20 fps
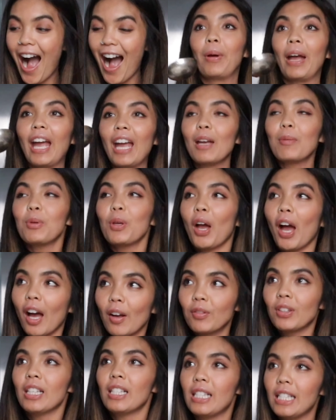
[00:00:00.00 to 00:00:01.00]
Babe, you
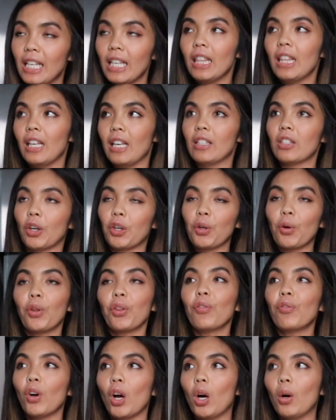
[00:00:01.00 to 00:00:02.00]
have to see this. Are you
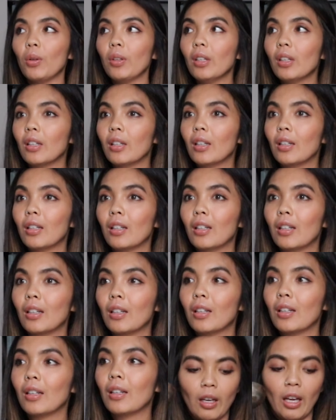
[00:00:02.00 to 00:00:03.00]
on the phone?
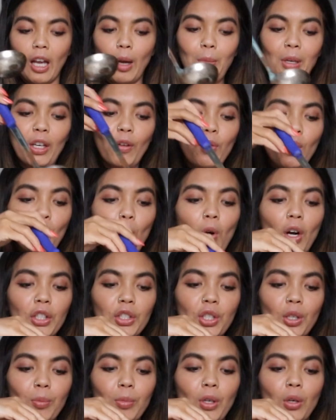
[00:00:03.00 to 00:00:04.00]
I mean, if you
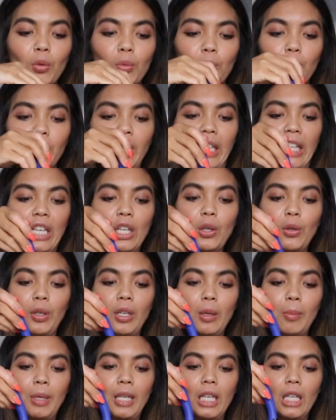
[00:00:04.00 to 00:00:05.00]
want your milk really
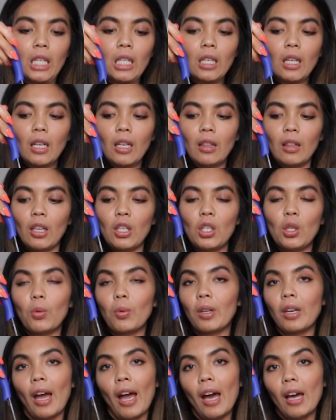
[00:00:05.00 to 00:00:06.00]
creamy, then you
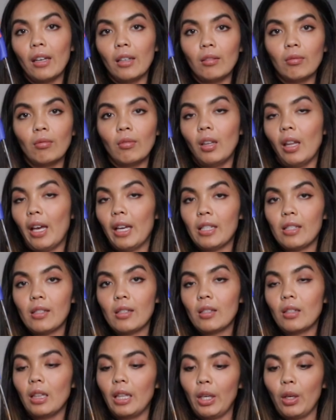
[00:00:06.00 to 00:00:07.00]
would add
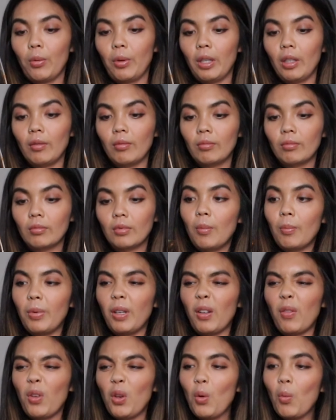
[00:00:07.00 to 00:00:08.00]
less liquid.
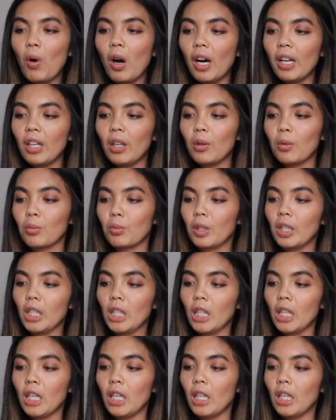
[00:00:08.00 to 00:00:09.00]
But if you want it
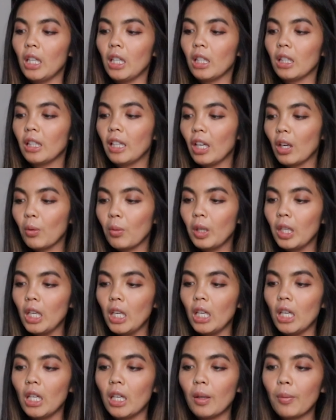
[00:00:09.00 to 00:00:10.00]
really
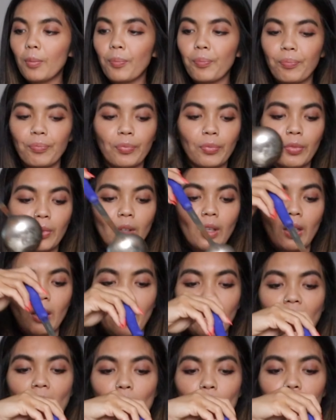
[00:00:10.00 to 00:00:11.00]
liquidy,
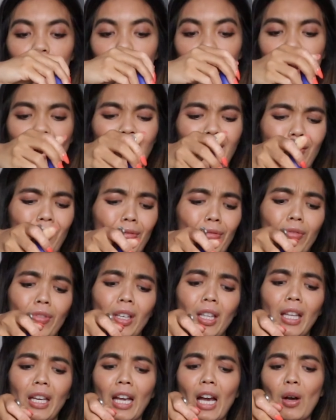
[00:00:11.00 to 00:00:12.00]
like how I
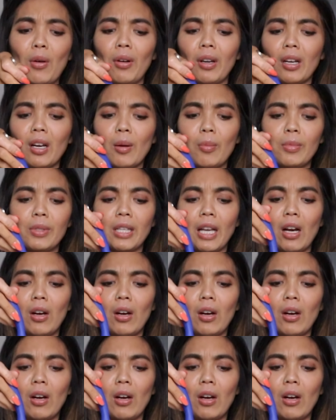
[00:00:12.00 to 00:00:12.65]
feel like how it comes